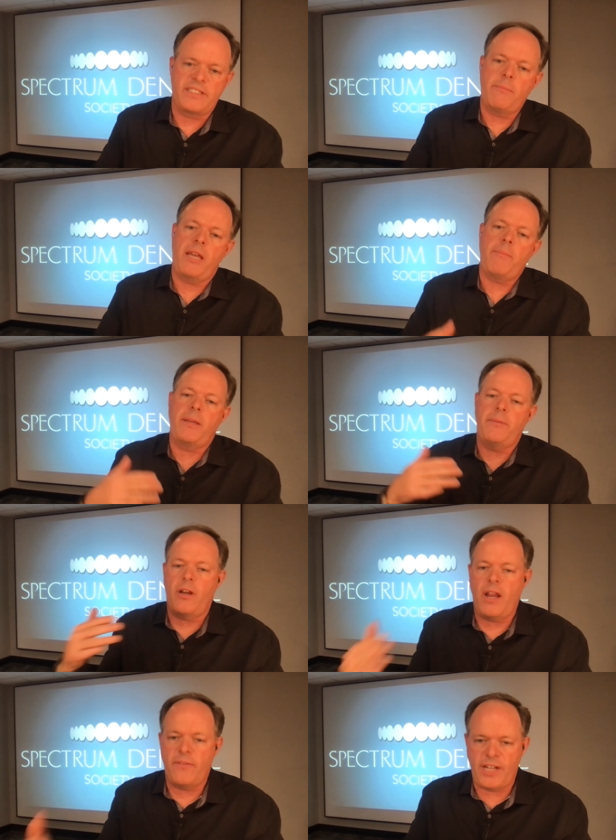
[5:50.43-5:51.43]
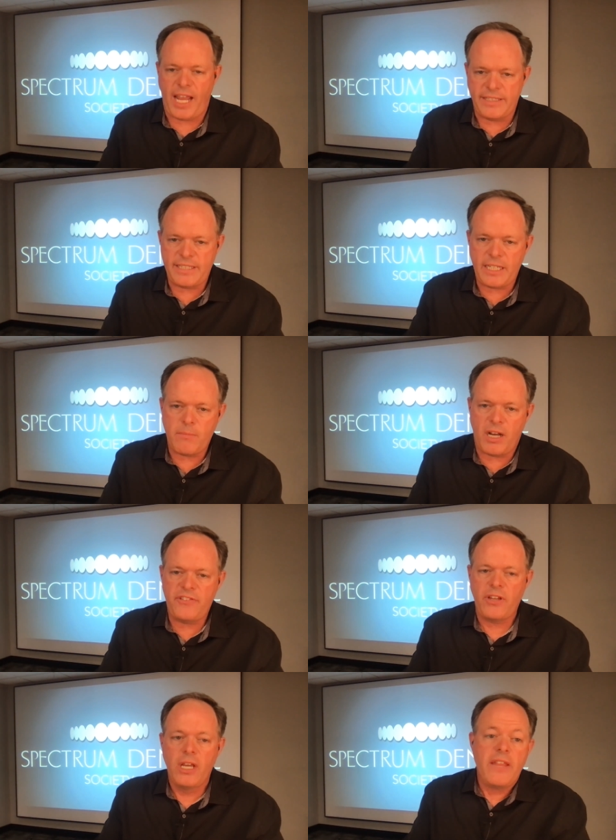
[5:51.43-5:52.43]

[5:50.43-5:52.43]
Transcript: They may be there every 18 months.